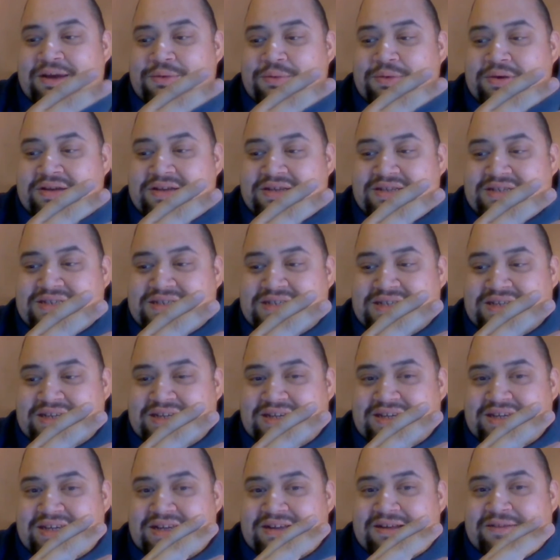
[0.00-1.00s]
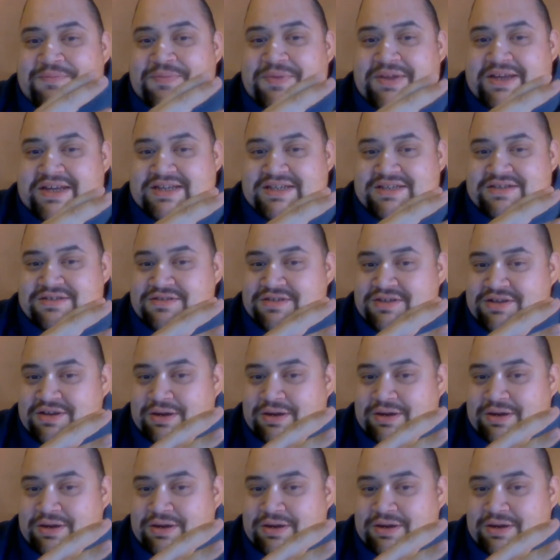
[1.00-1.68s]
I want to see Eastern